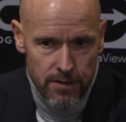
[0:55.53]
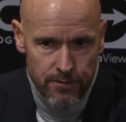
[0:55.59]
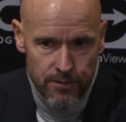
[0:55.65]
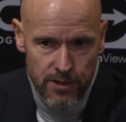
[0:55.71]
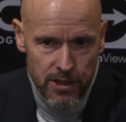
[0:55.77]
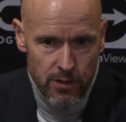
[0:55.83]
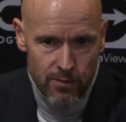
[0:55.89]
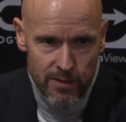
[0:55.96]

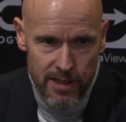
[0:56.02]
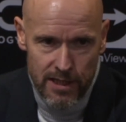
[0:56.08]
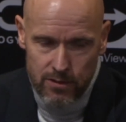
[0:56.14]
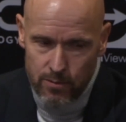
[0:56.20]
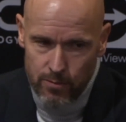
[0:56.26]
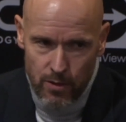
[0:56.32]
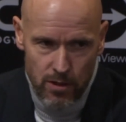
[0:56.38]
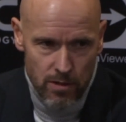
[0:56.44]
We deal with
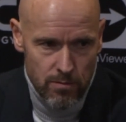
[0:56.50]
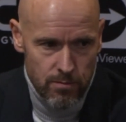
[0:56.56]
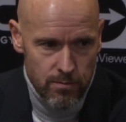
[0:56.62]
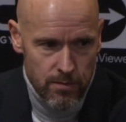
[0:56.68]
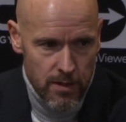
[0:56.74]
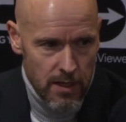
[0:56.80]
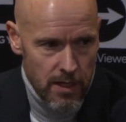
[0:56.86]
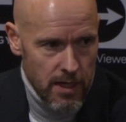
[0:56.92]
that tomorrow,
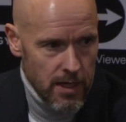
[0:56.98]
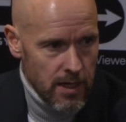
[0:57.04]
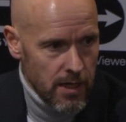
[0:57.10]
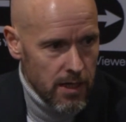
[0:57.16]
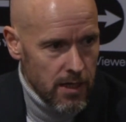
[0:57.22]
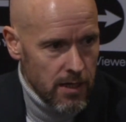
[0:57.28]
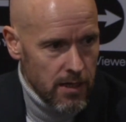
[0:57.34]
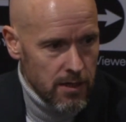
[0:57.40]

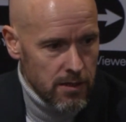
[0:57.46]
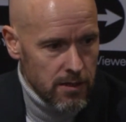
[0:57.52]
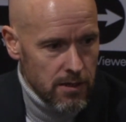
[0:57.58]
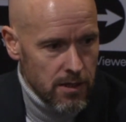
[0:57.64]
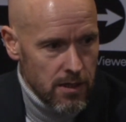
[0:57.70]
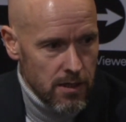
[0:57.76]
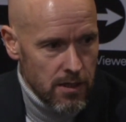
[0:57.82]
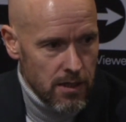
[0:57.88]

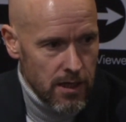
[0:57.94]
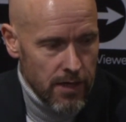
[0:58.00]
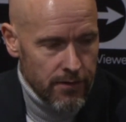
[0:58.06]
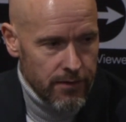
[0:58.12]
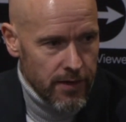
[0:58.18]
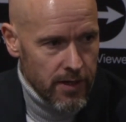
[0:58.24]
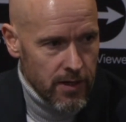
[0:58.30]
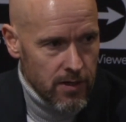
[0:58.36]
and
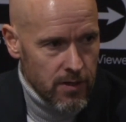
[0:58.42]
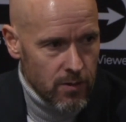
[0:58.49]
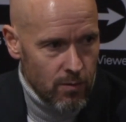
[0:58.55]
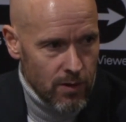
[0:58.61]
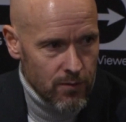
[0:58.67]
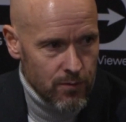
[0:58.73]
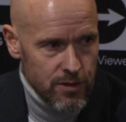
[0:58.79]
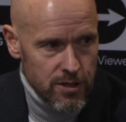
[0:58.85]
I think
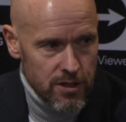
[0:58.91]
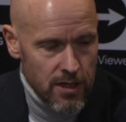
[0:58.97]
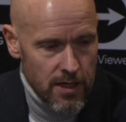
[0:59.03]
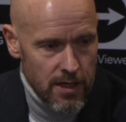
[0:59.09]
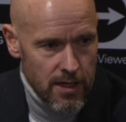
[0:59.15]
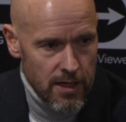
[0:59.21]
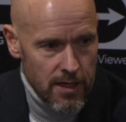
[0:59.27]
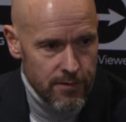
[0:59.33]
what we
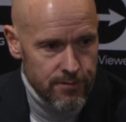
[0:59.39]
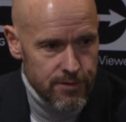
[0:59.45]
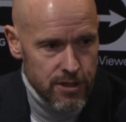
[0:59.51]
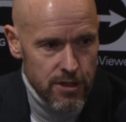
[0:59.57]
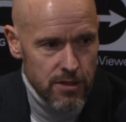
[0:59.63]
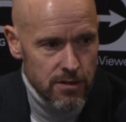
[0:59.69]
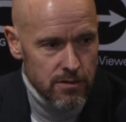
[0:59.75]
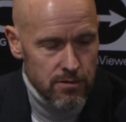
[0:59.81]
have
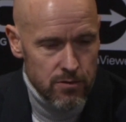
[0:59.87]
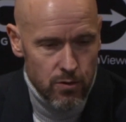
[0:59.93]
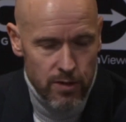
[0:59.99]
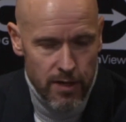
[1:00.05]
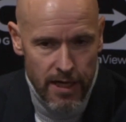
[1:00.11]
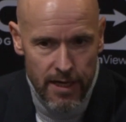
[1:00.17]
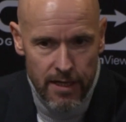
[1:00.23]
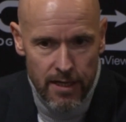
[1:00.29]
seen
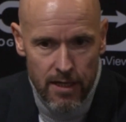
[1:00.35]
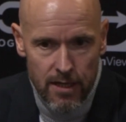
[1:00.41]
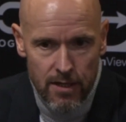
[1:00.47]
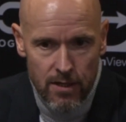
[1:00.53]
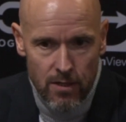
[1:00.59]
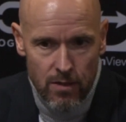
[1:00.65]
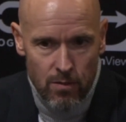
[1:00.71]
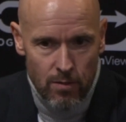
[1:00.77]
today
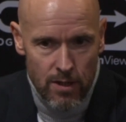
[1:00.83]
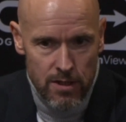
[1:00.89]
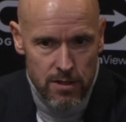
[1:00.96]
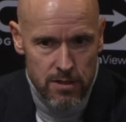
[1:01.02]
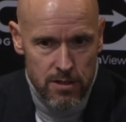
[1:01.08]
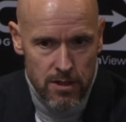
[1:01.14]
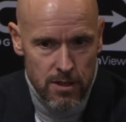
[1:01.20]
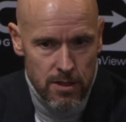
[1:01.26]

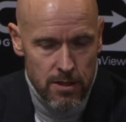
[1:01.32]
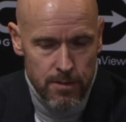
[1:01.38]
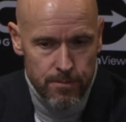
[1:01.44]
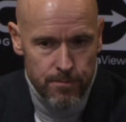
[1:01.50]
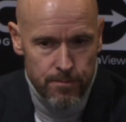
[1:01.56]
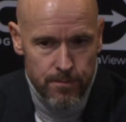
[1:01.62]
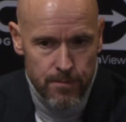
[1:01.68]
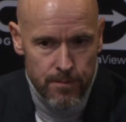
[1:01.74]
was
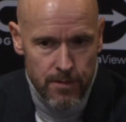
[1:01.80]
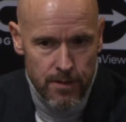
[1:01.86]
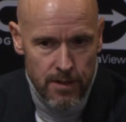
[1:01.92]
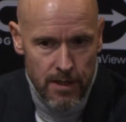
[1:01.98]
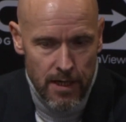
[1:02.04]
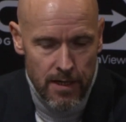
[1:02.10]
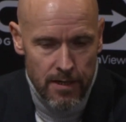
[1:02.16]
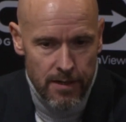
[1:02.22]

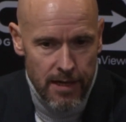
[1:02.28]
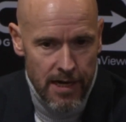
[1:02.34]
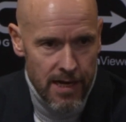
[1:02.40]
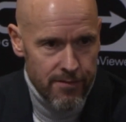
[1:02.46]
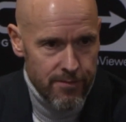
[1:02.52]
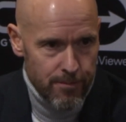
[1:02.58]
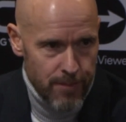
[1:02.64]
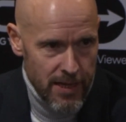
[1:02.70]

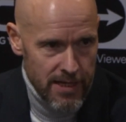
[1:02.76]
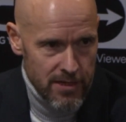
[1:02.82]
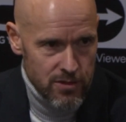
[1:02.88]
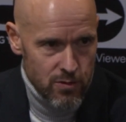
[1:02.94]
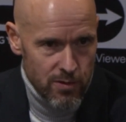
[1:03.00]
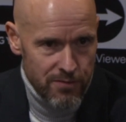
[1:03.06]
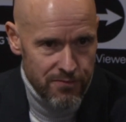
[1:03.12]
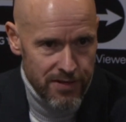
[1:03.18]
11
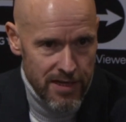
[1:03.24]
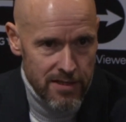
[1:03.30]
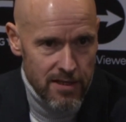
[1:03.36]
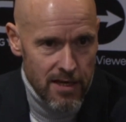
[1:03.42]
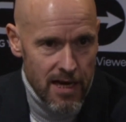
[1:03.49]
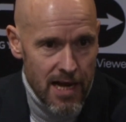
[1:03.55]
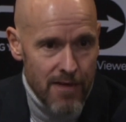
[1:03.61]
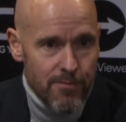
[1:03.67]
players who
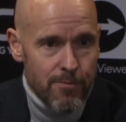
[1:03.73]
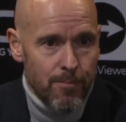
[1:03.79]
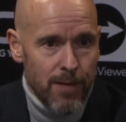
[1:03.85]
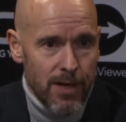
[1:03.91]
defend, 11